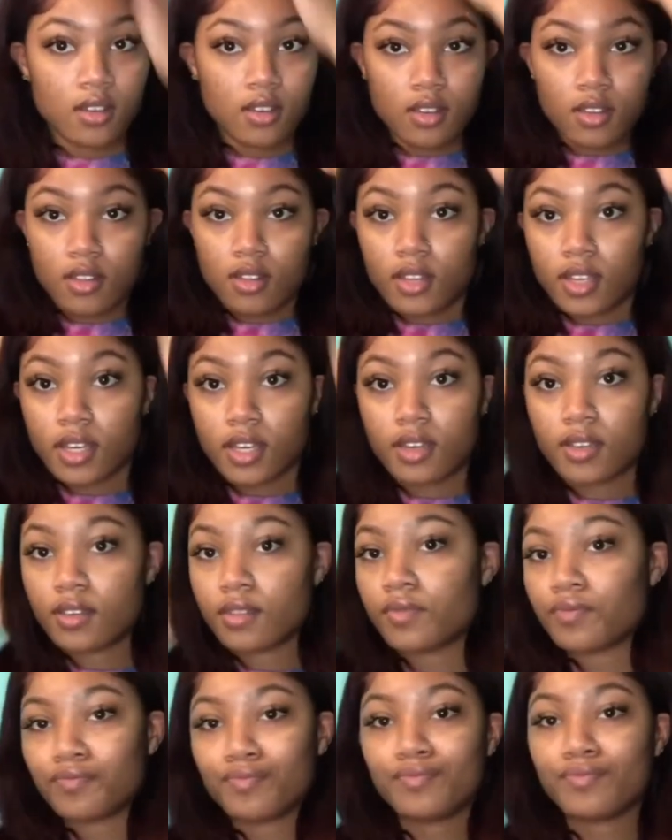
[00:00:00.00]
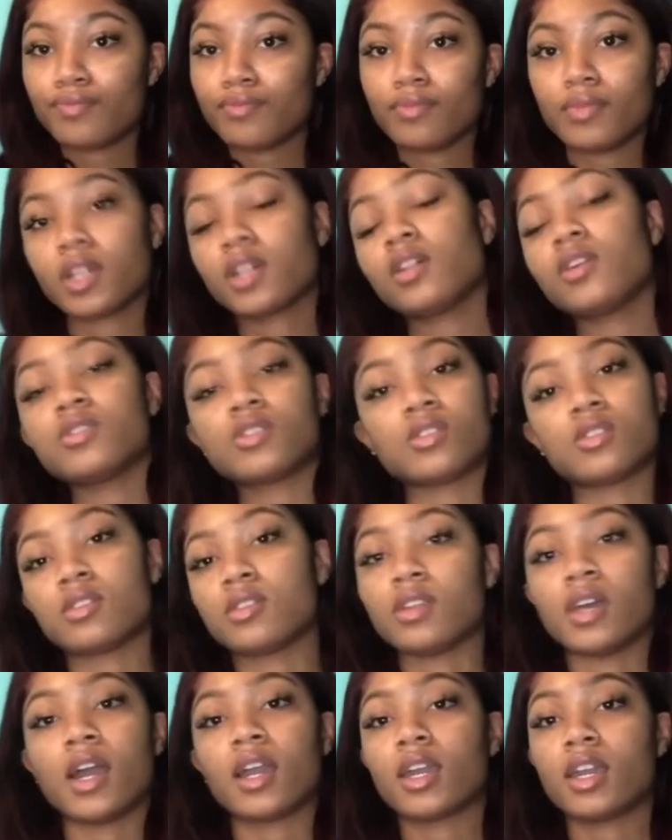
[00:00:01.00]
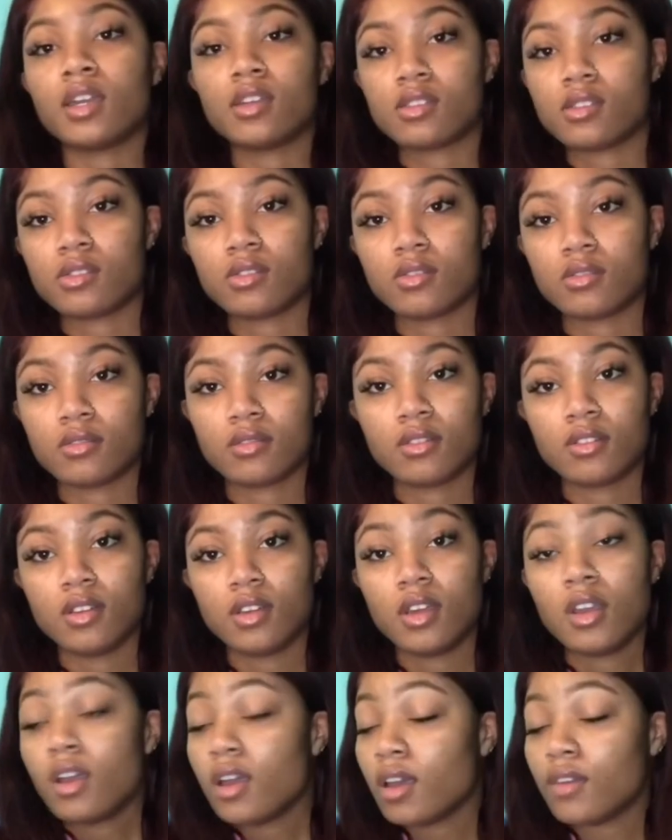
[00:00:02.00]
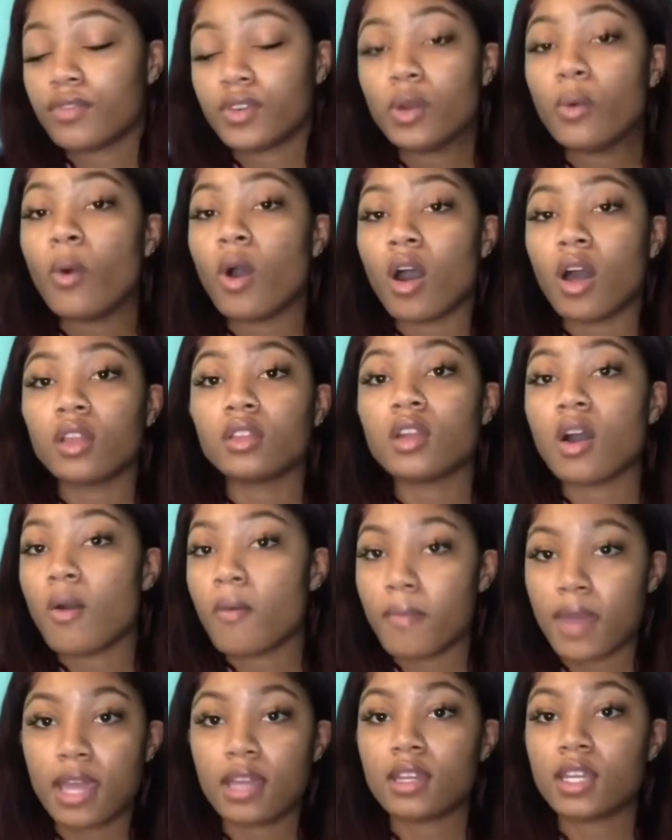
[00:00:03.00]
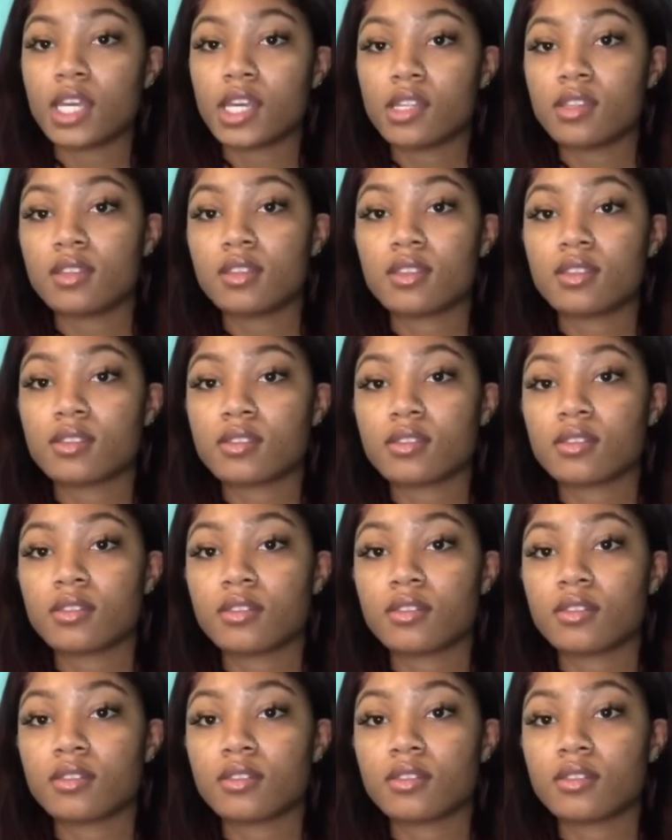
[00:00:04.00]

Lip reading: Like, closures are not canceled. If you want low maintenance,